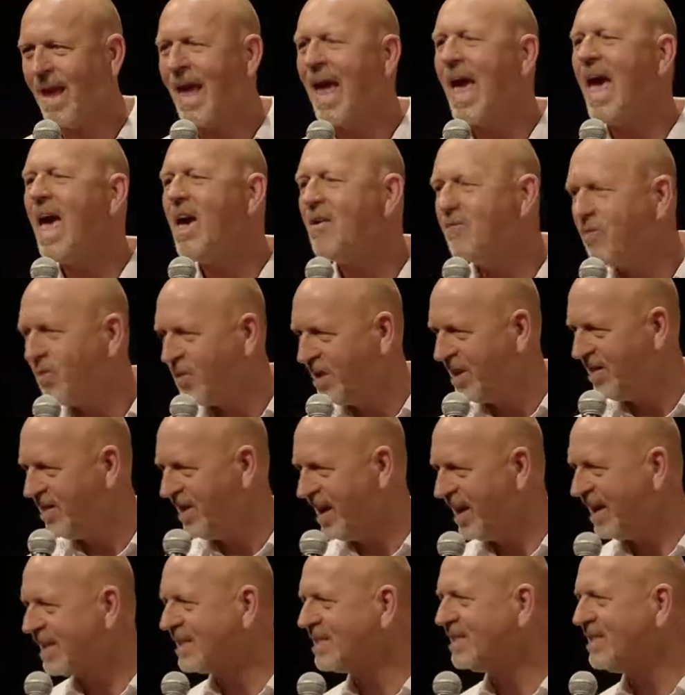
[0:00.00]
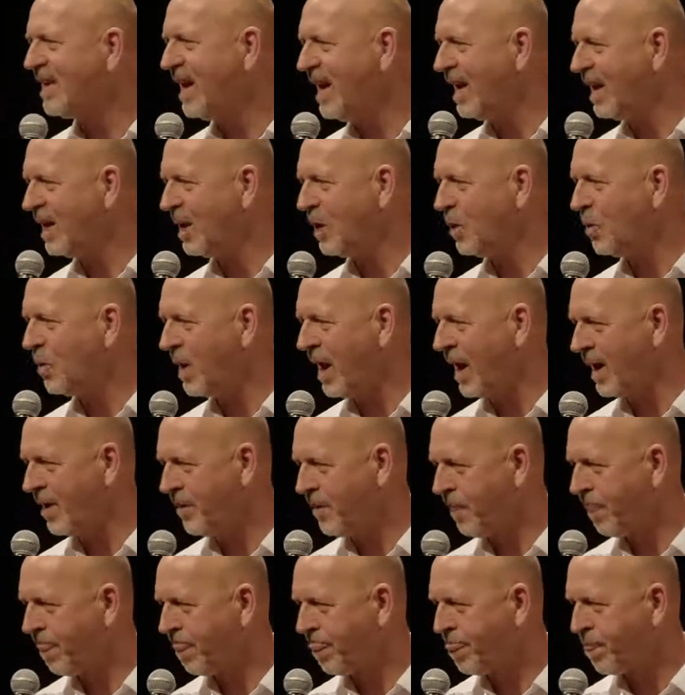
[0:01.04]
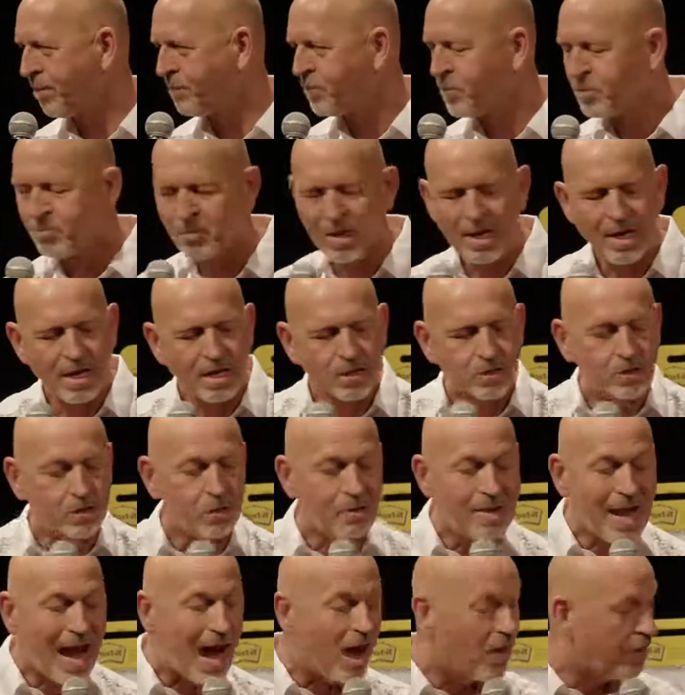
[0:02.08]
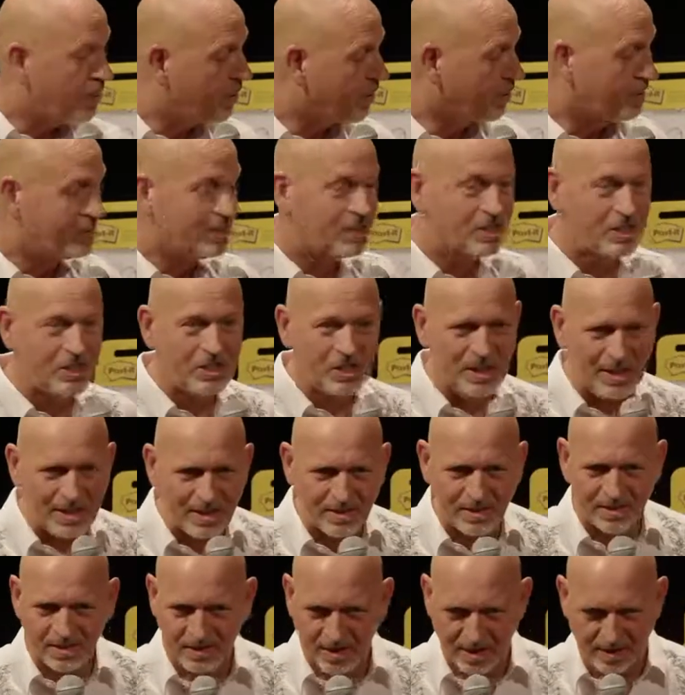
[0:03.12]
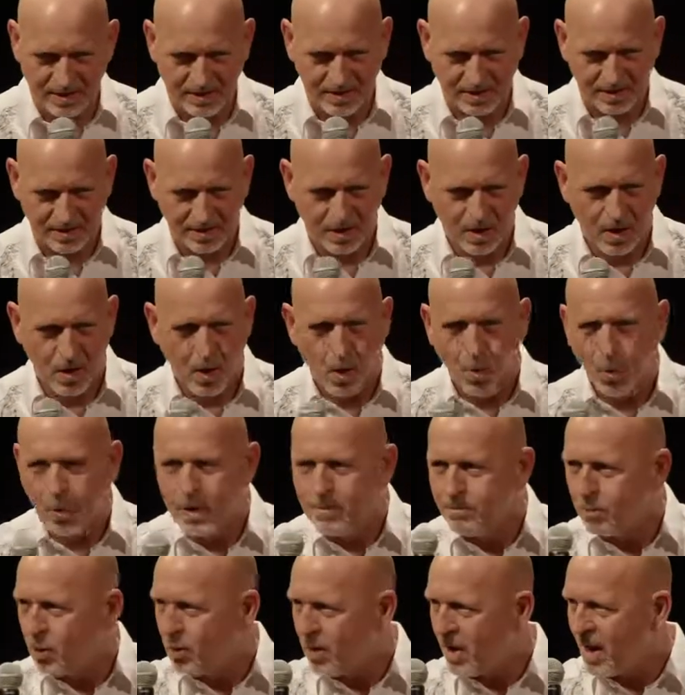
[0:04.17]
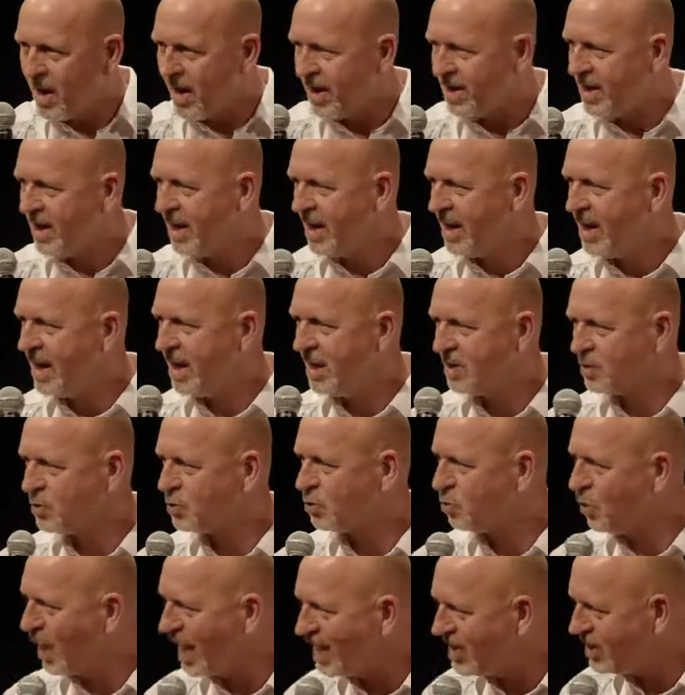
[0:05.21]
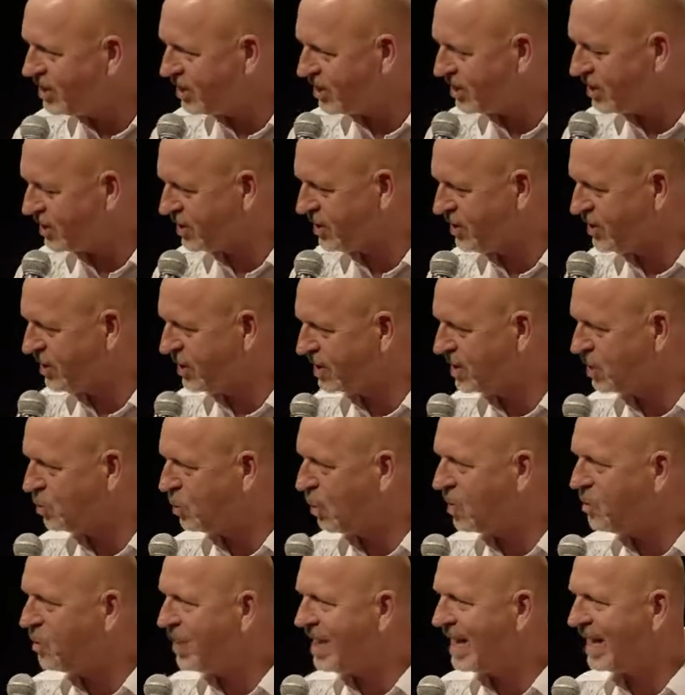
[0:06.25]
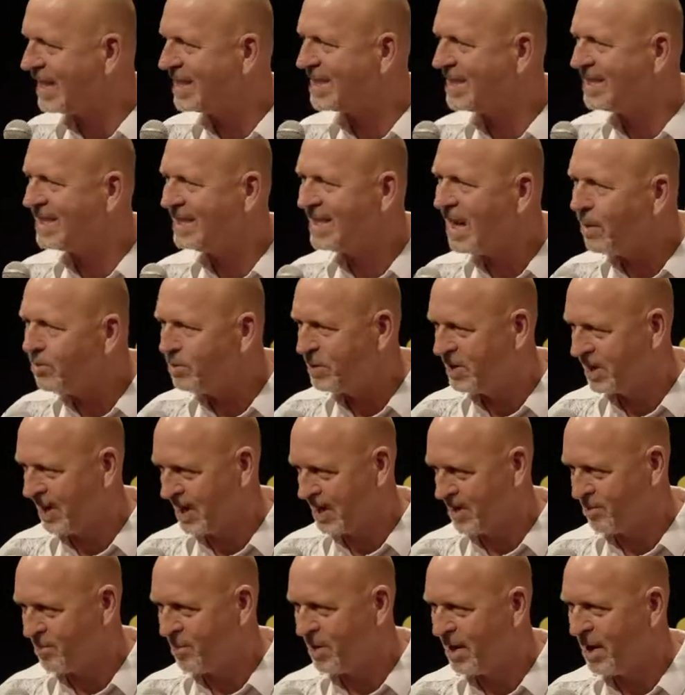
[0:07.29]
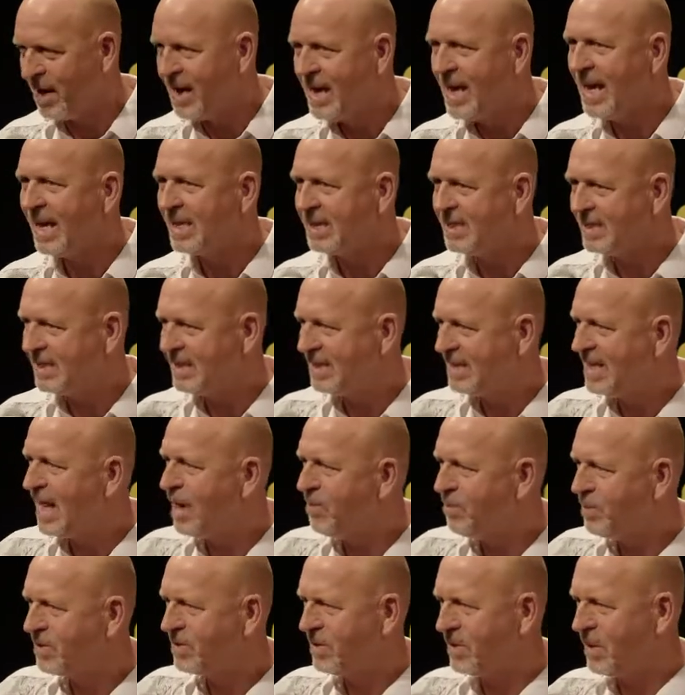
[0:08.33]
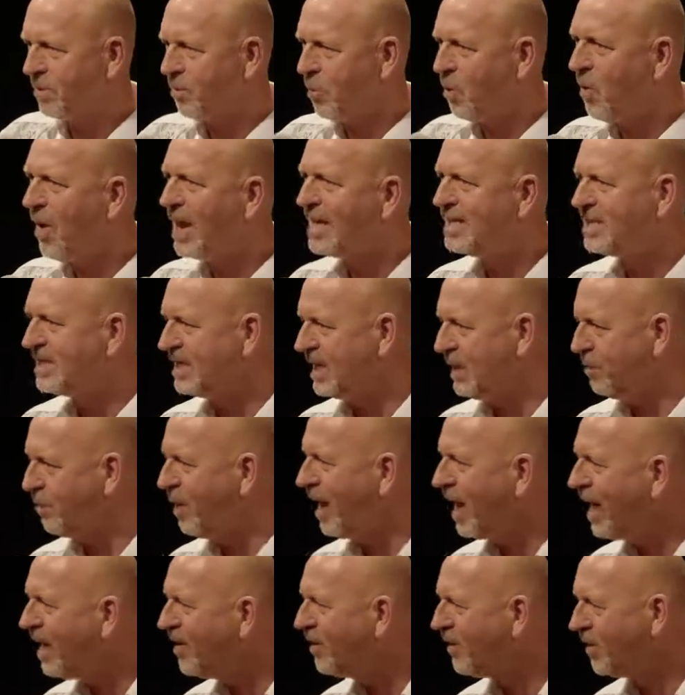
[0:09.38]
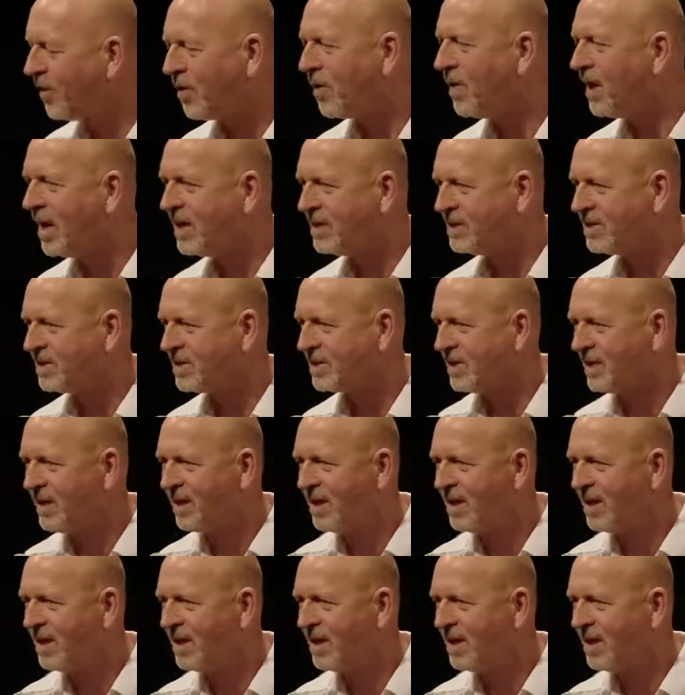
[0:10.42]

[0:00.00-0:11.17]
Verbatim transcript: Everything is taken away. So now through Jesus, we put on his righteousness when we accept him, accept the price he paid for us.